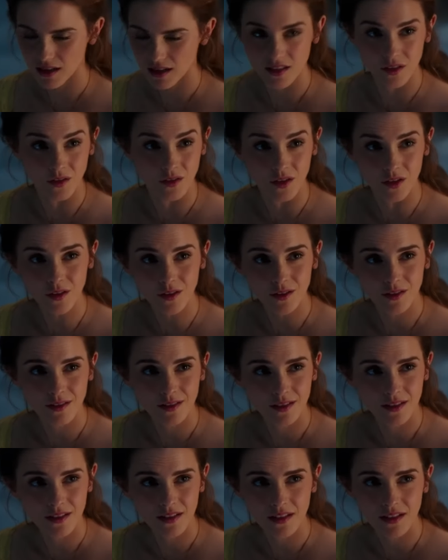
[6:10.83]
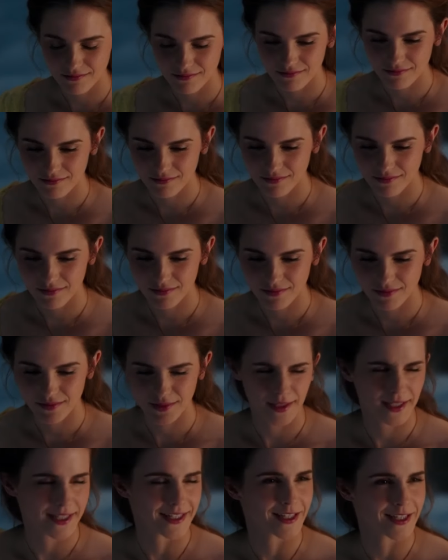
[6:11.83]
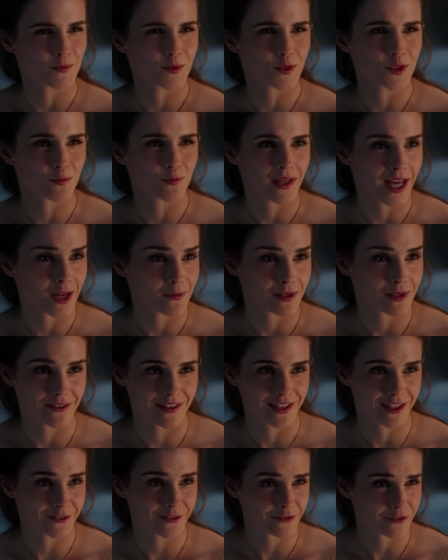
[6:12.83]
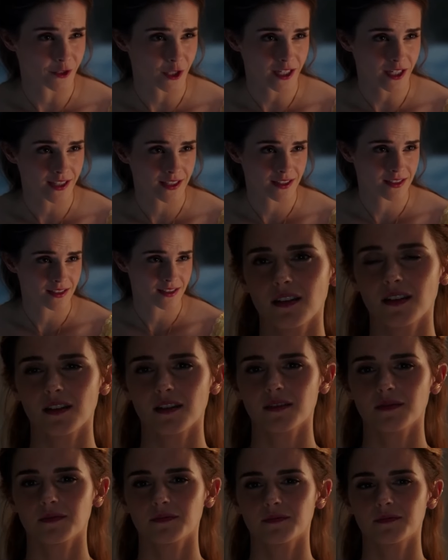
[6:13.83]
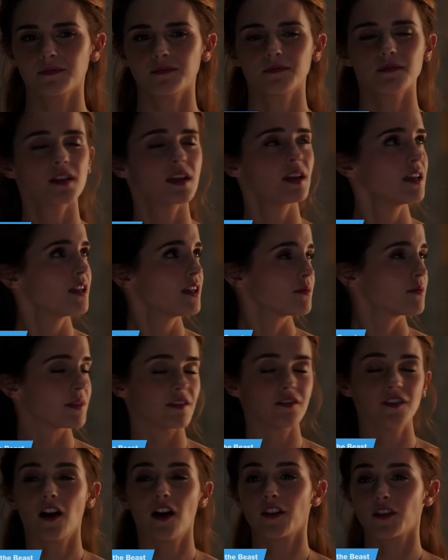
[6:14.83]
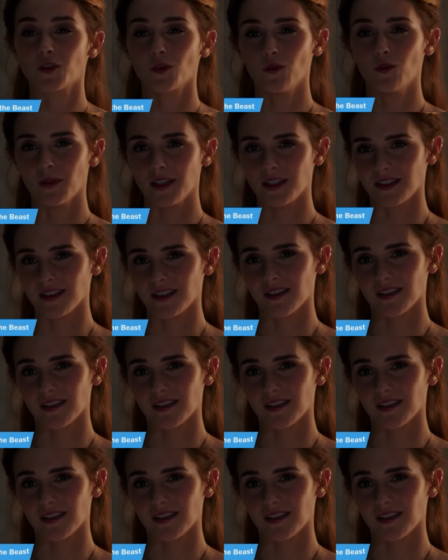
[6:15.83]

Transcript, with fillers: I don't know. Can anybody be happy if they aren't free? My father taught me to